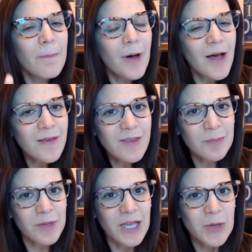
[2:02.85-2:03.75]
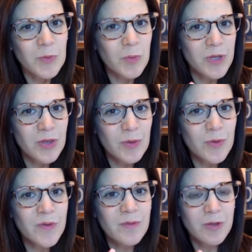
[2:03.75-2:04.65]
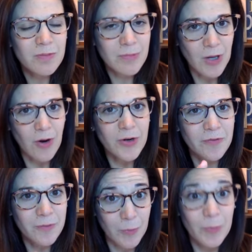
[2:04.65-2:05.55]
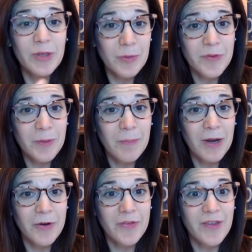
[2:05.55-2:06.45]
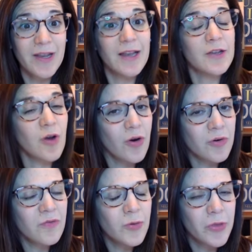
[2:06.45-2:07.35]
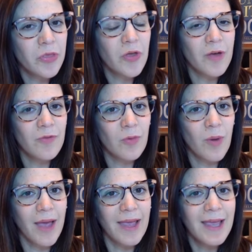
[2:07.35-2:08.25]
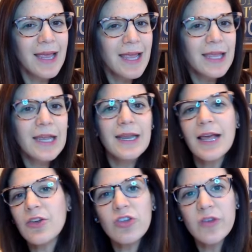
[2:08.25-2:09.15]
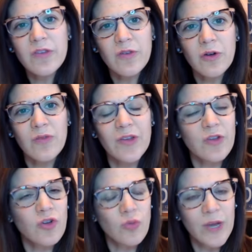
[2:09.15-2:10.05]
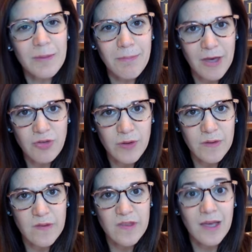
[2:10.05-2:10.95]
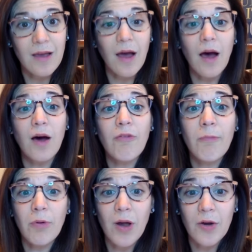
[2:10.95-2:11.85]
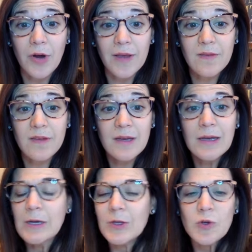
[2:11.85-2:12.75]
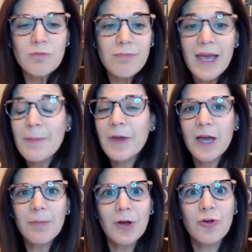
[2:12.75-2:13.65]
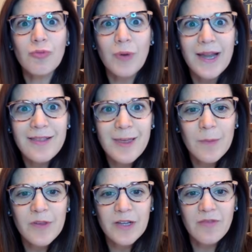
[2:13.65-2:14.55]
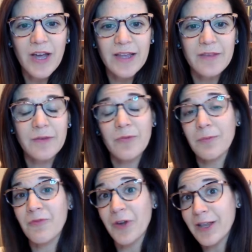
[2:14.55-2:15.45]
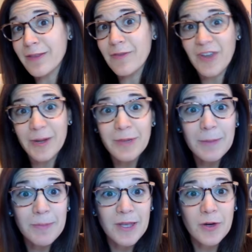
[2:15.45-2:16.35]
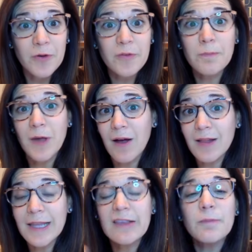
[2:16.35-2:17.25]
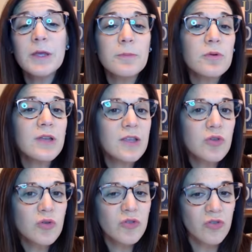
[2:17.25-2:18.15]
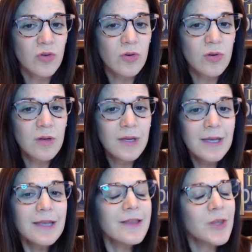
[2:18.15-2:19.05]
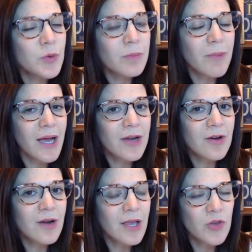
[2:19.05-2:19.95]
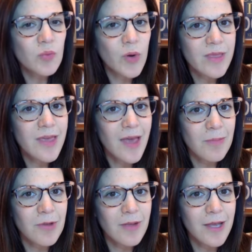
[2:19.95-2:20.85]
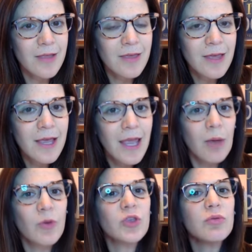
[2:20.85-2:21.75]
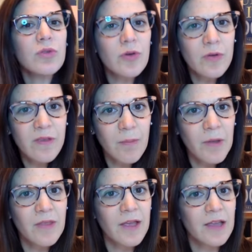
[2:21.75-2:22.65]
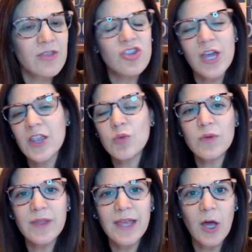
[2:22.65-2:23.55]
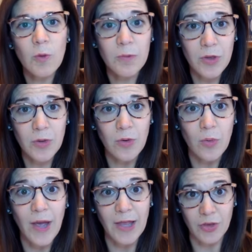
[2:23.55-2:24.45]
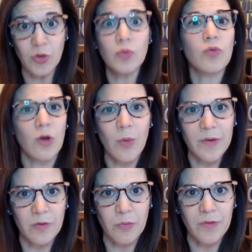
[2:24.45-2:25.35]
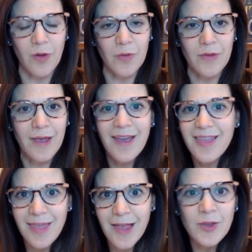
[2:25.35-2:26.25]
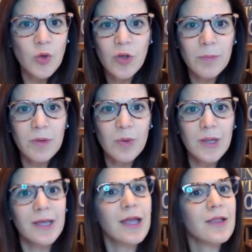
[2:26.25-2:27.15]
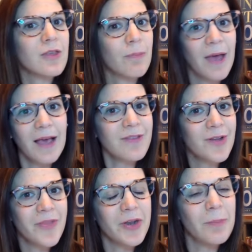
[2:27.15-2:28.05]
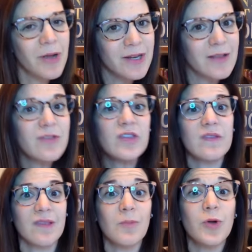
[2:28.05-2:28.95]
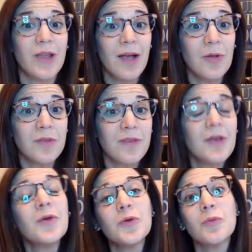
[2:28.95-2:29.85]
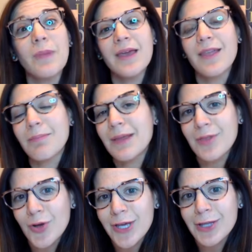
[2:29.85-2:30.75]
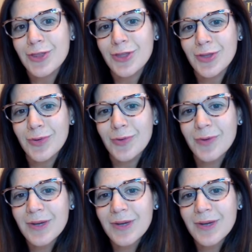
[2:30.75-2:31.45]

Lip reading: Possibly, when we use comparison in an artful and thoughtful way, it can actually serve as a great measuring stick of progress. You may pick up on great tips and advice from friends, family, peers, colleagues, people in your circle that you admire and you want to emulate. And when you learn something that can genuinely help you and you grow as a result, then you can be willing to pass on that abundance to someone else who may then be looking to you.